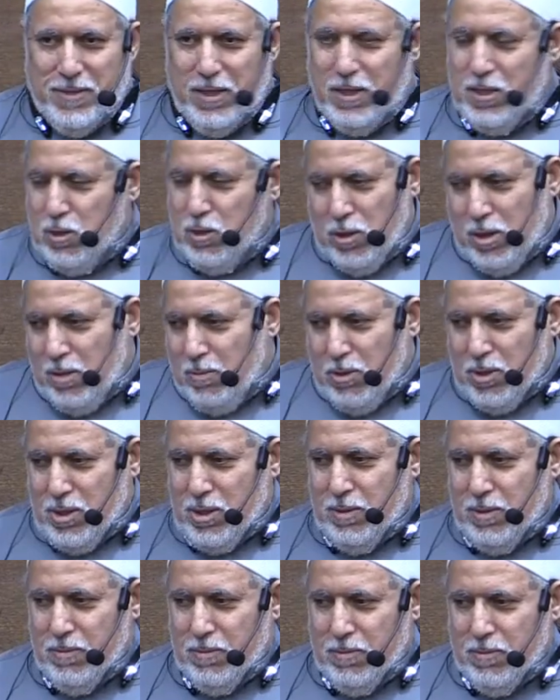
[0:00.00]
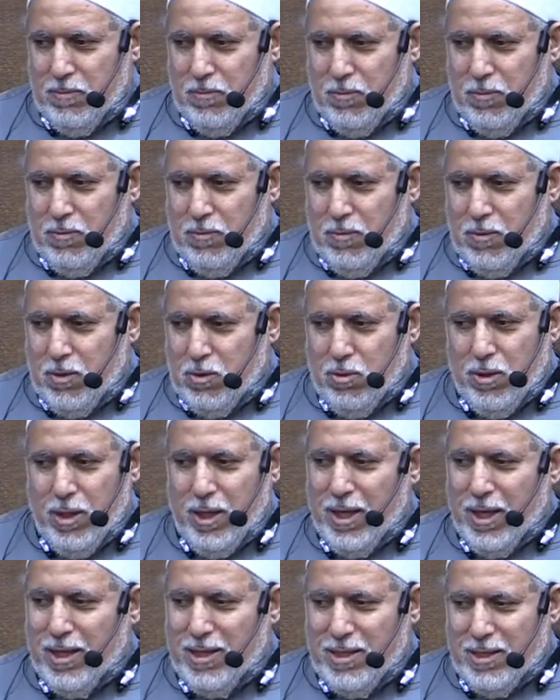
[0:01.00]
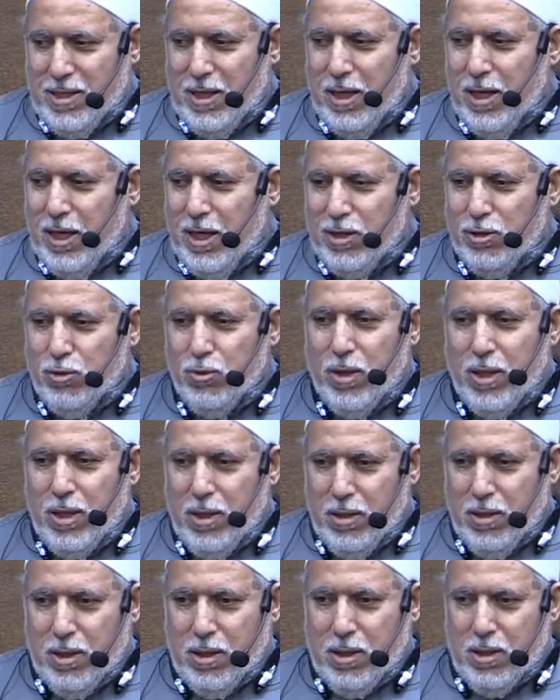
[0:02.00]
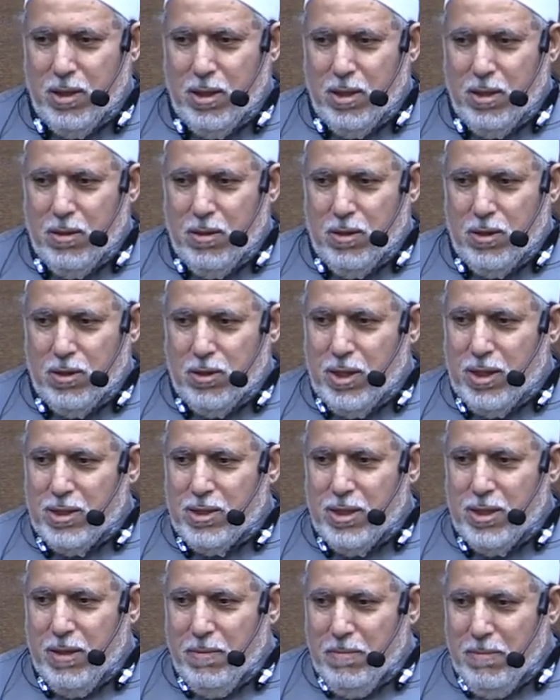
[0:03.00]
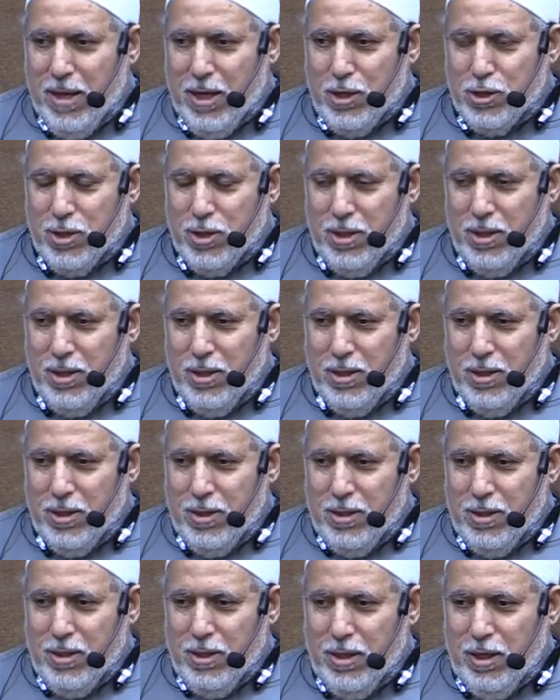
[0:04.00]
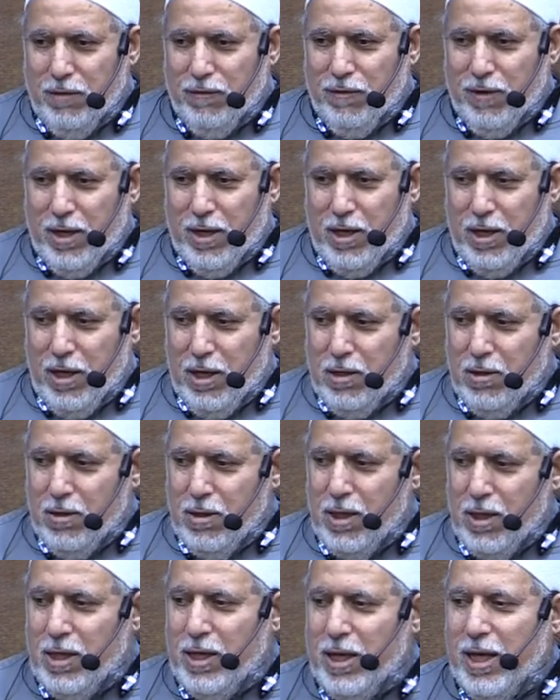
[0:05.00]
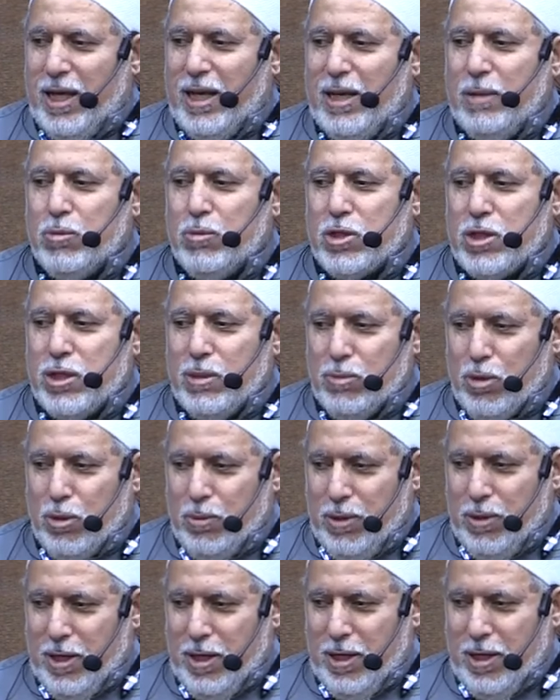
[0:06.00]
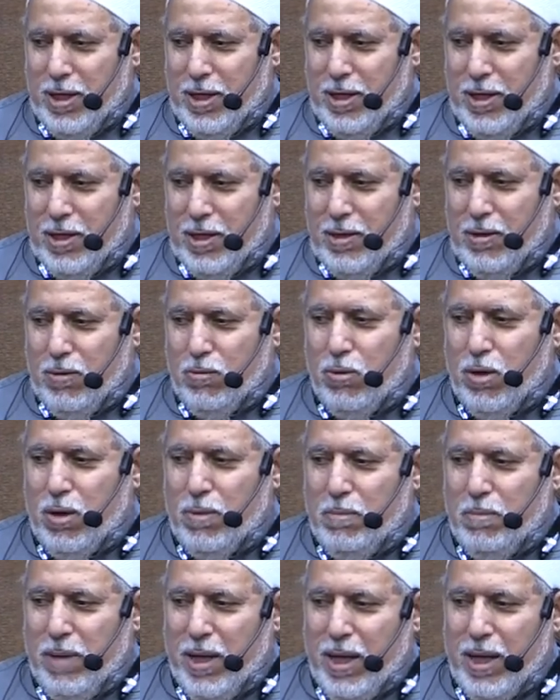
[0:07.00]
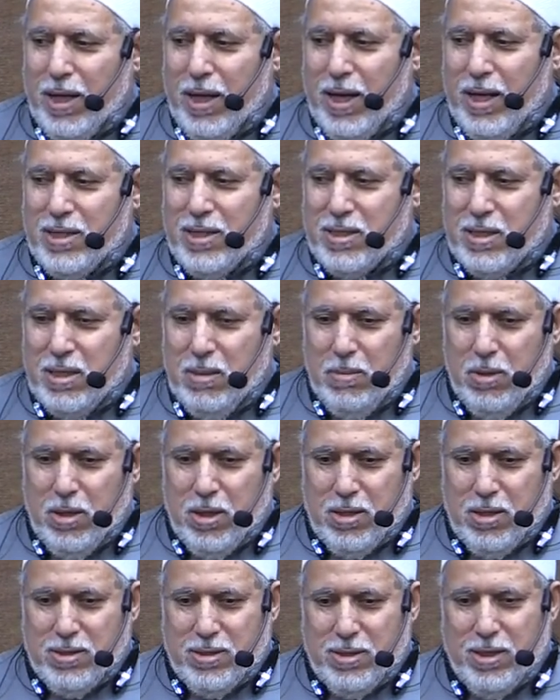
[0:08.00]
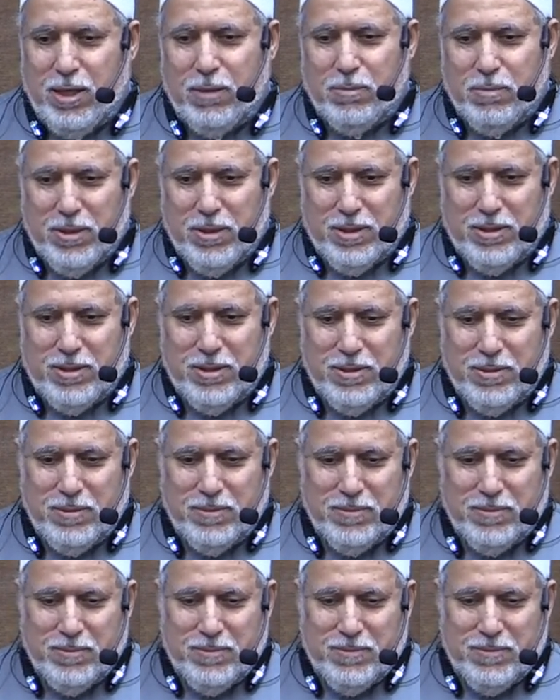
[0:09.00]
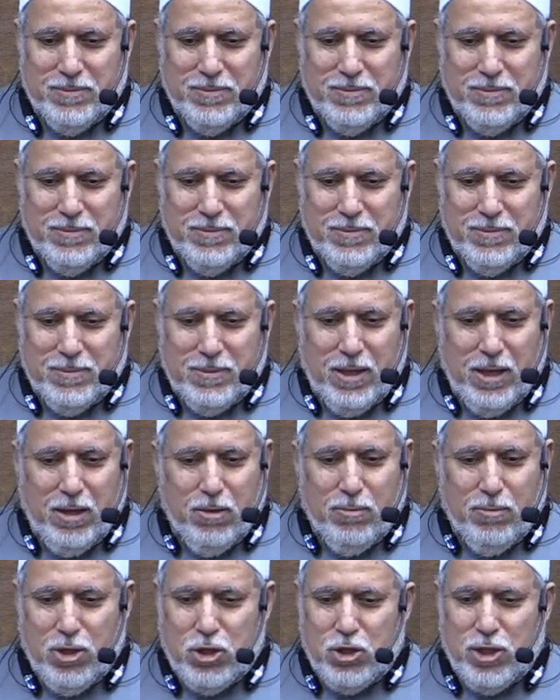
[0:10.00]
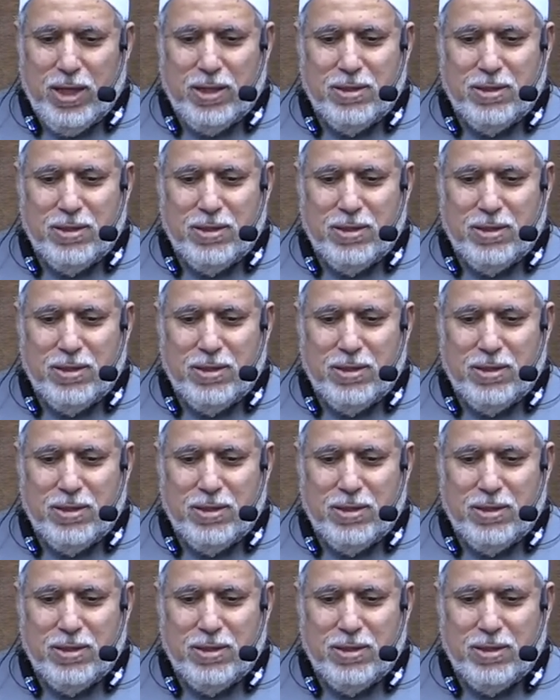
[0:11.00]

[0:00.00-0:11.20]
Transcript: He's not a Muslim. So he can say and do anything. Just imagine if a leader in any Muslim community would make a similar statement, how much